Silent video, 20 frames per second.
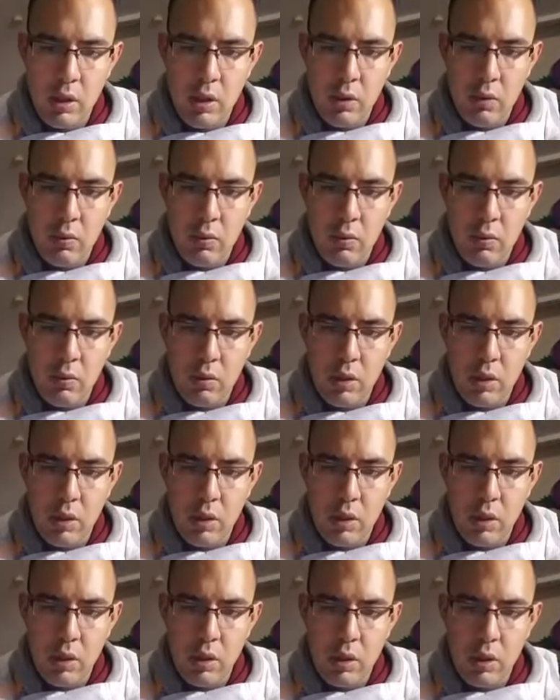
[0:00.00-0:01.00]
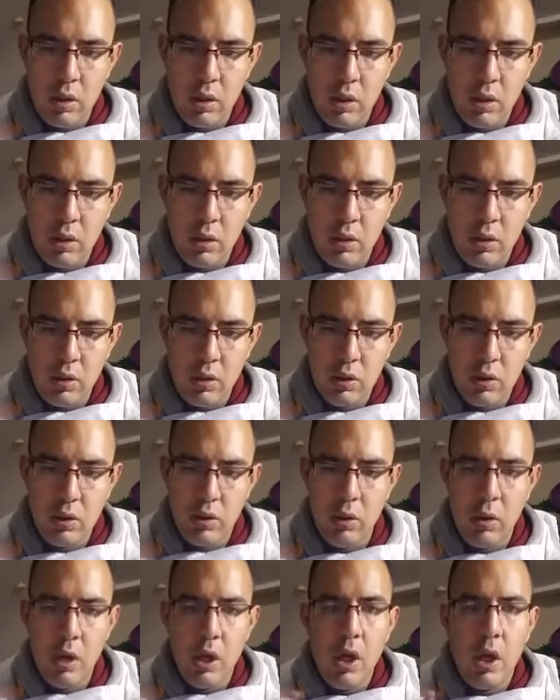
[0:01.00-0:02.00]
1, 2.
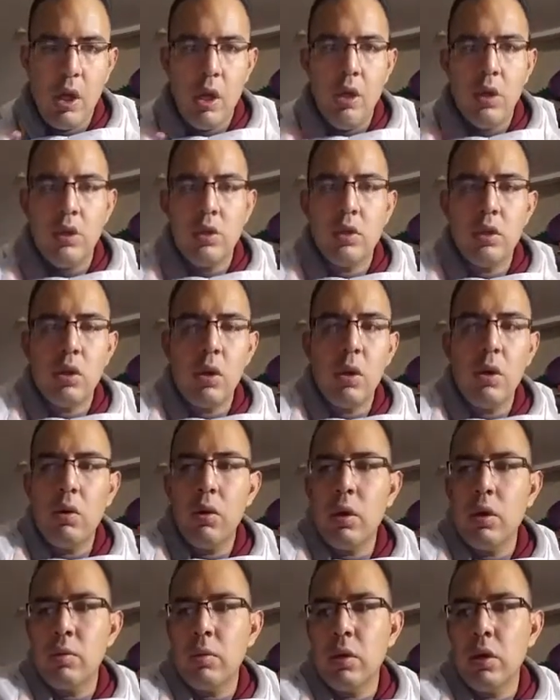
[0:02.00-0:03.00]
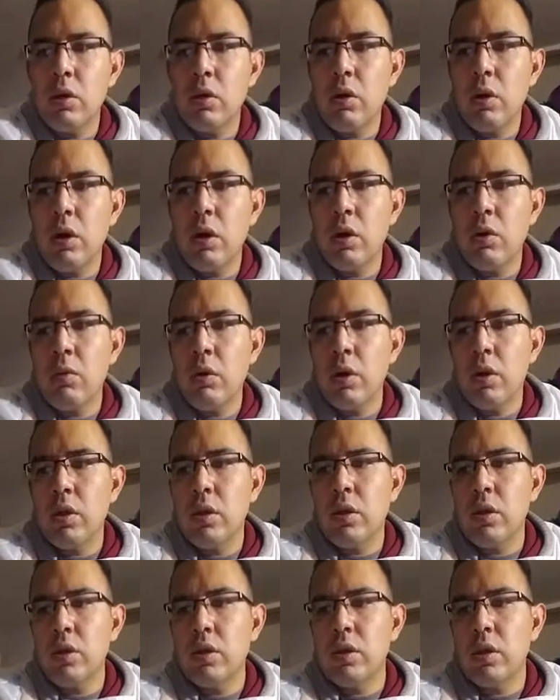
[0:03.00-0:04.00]
So I'm gonna go ahead and wait 30
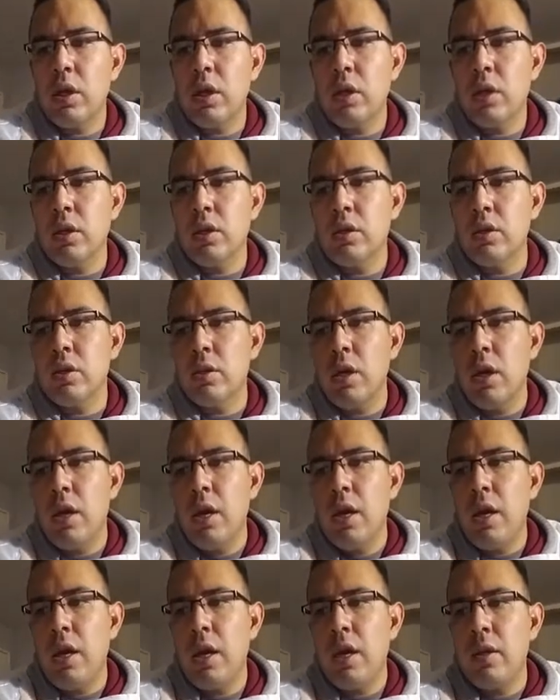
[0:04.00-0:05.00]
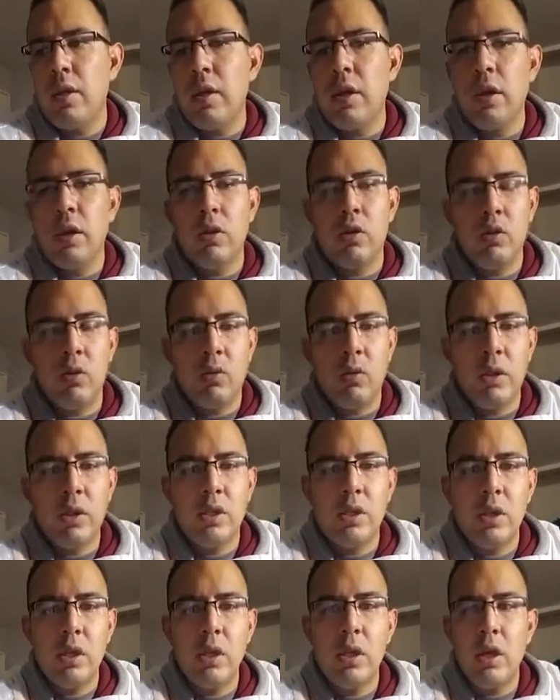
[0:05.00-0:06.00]
seconds and then rinse
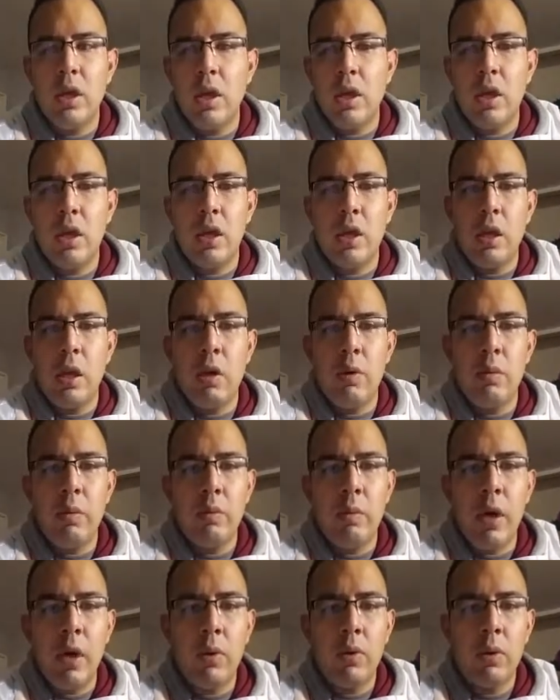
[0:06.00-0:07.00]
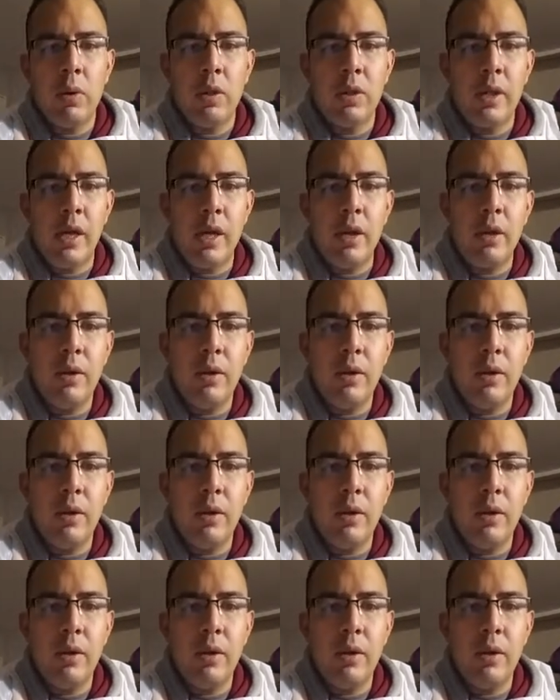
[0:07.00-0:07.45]
it, and I'll be back with the slide.